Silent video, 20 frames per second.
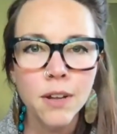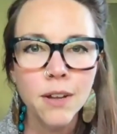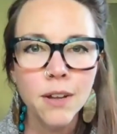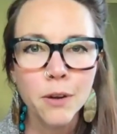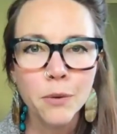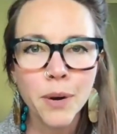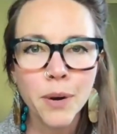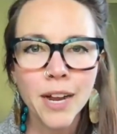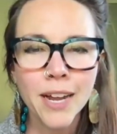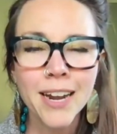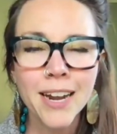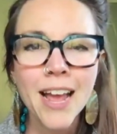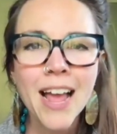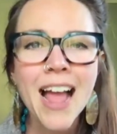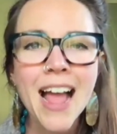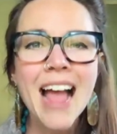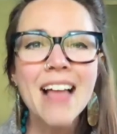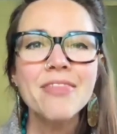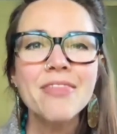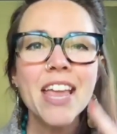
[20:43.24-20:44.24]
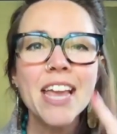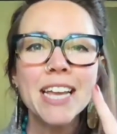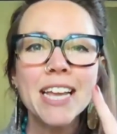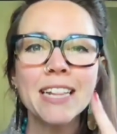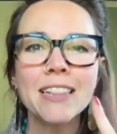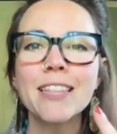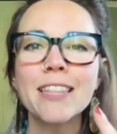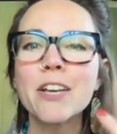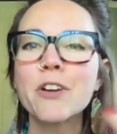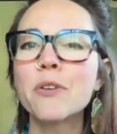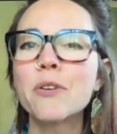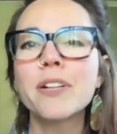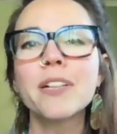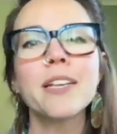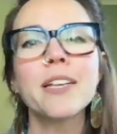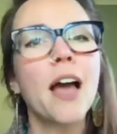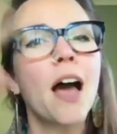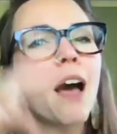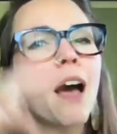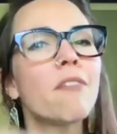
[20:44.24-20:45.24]
Right? And they can literally
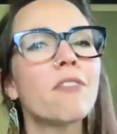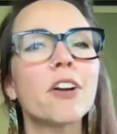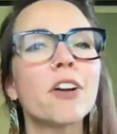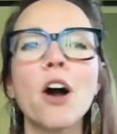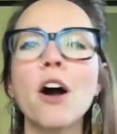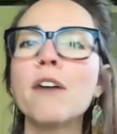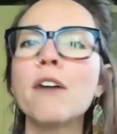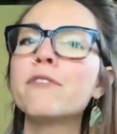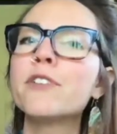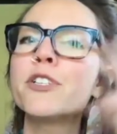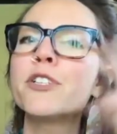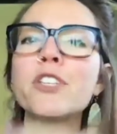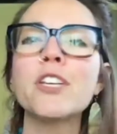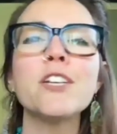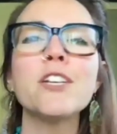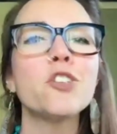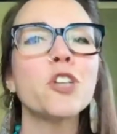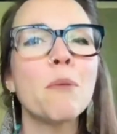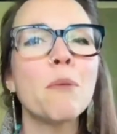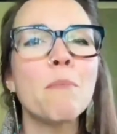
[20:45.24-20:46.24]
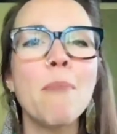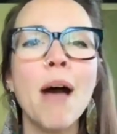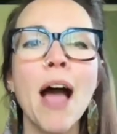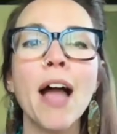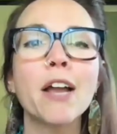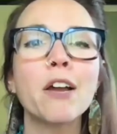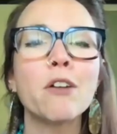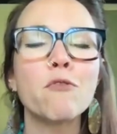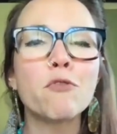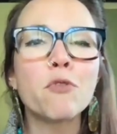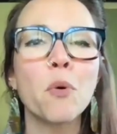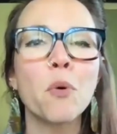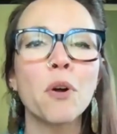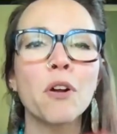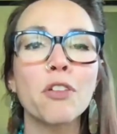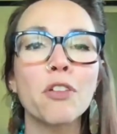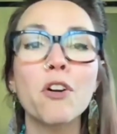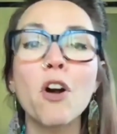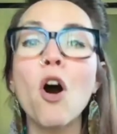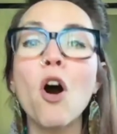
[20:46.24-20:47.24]
have a conversation back and
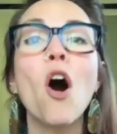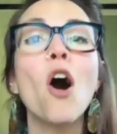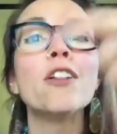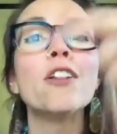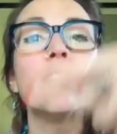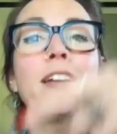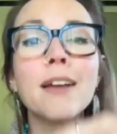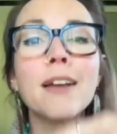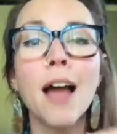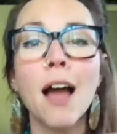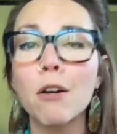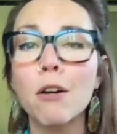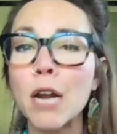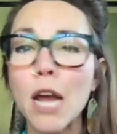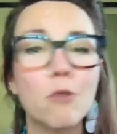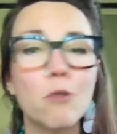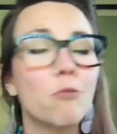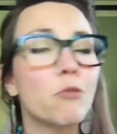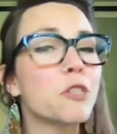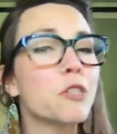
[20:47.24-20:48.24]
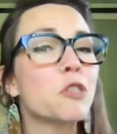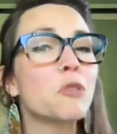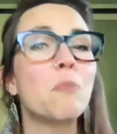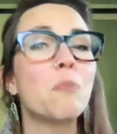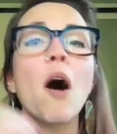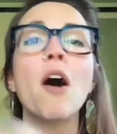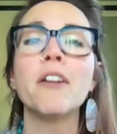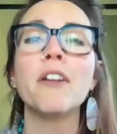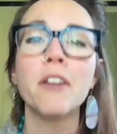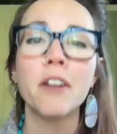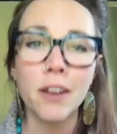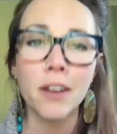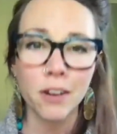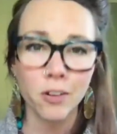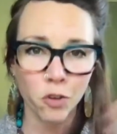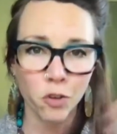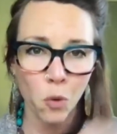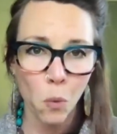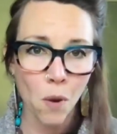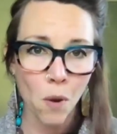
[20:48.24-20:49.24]
forth, calling out and responding
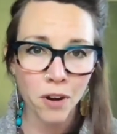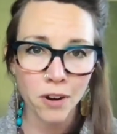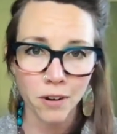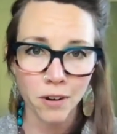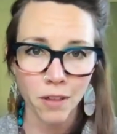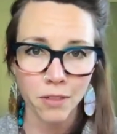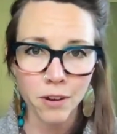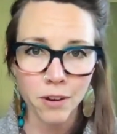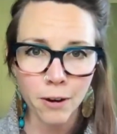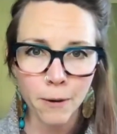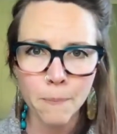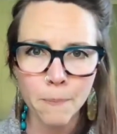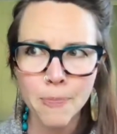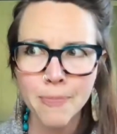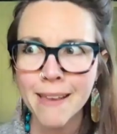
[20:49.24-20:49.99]
to one another.